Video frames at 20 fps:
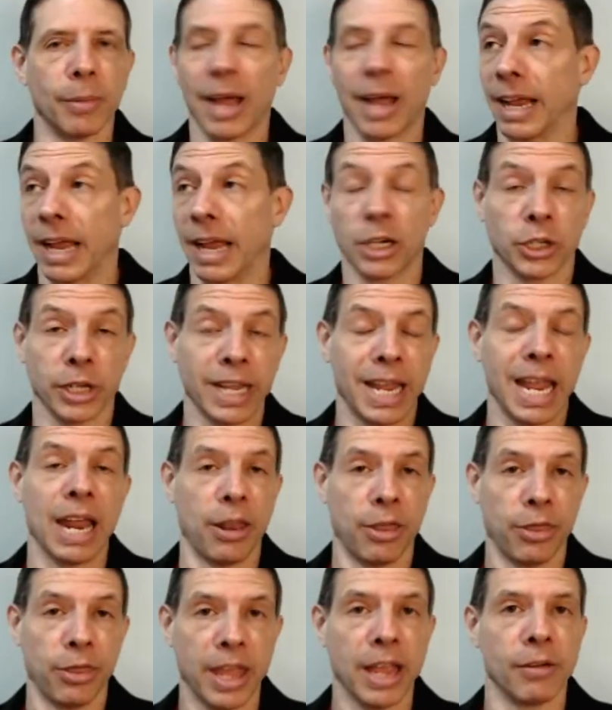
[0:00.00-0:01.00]
I actually can't
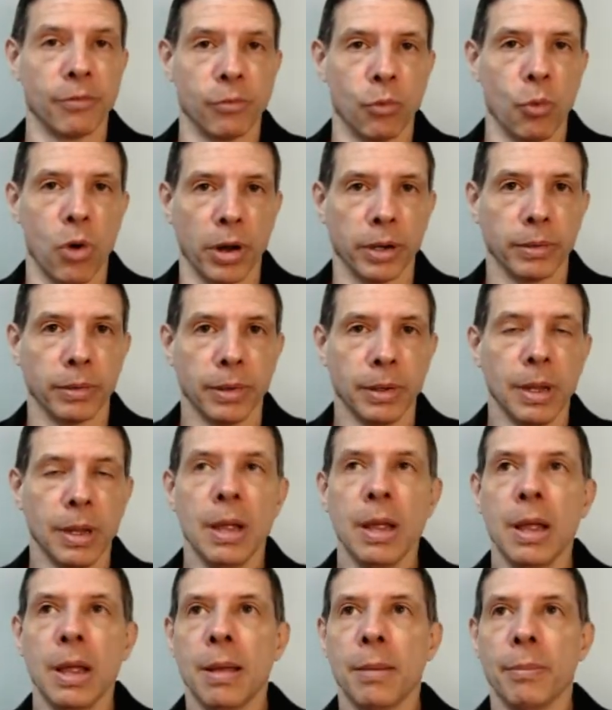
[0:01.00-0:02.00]
think of one
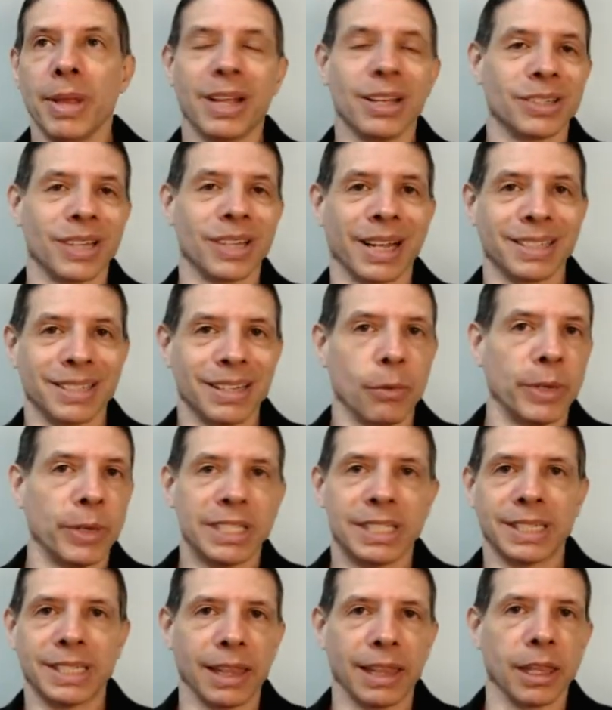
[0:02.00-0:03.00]
because, like I said, we
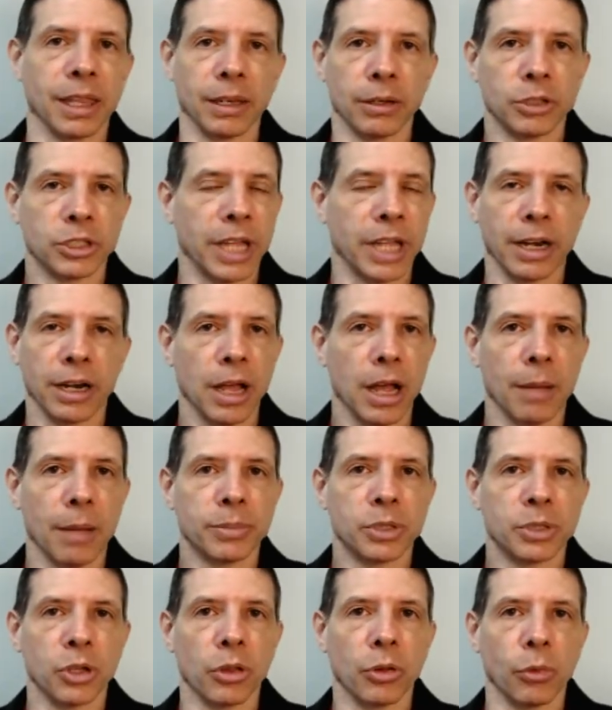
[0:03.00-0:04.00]
set it up
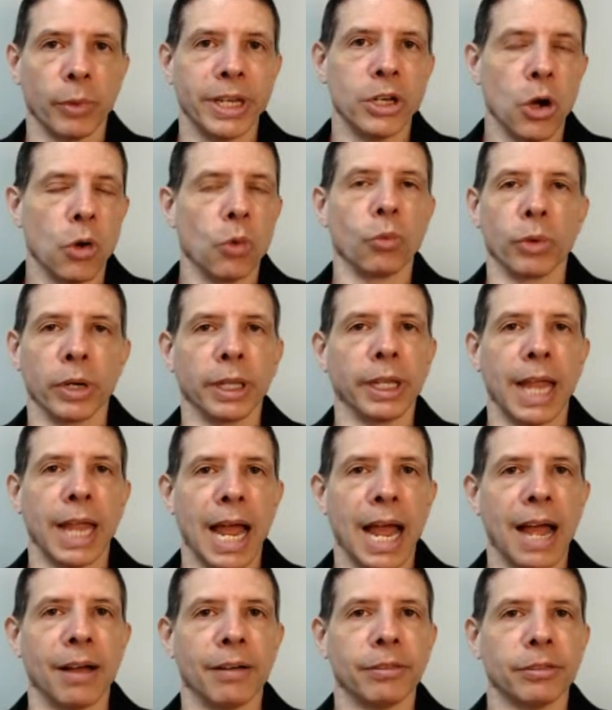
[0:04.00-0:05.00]
so that we don't really
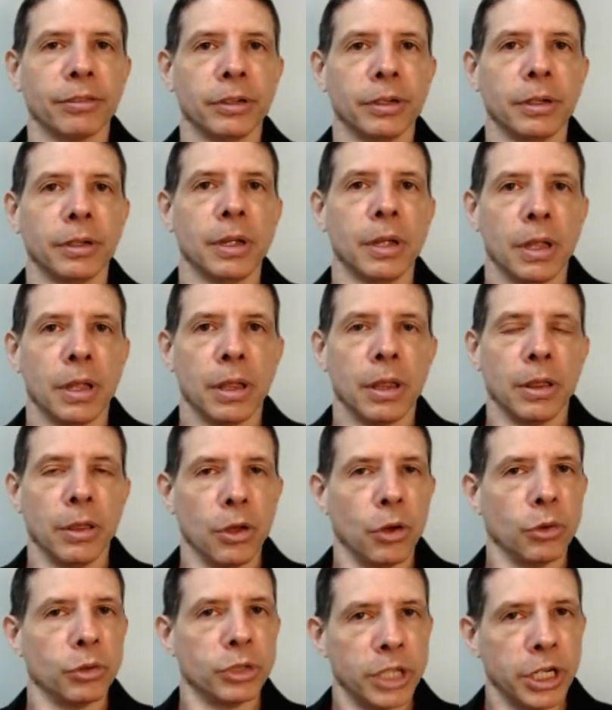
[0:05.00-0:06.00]
have
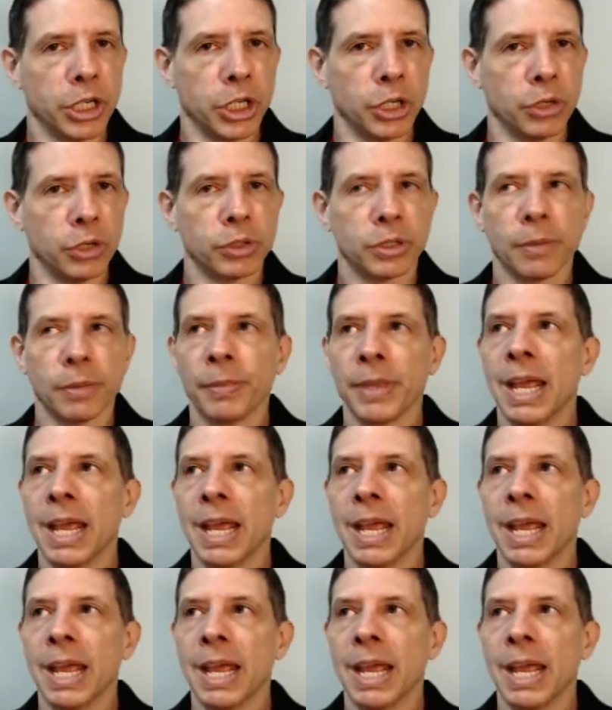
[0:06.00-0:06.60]
those issues.